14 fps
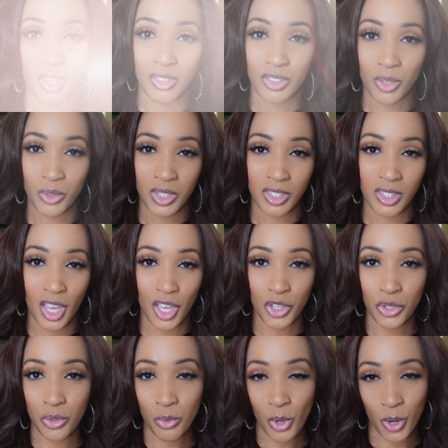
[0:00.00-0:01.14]
So today
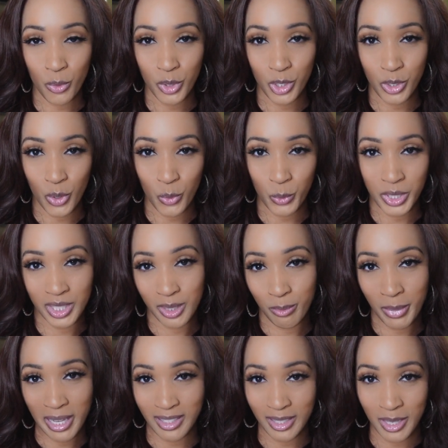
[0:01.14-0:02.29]
you already know what's
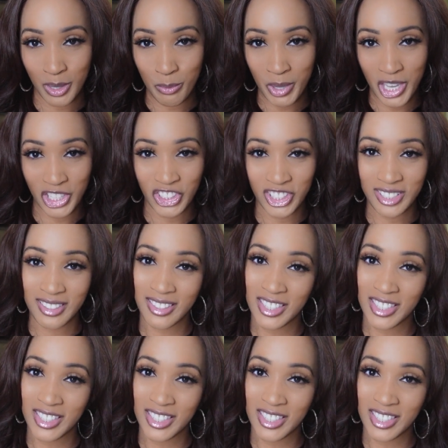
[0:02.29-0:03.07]
about to come at you.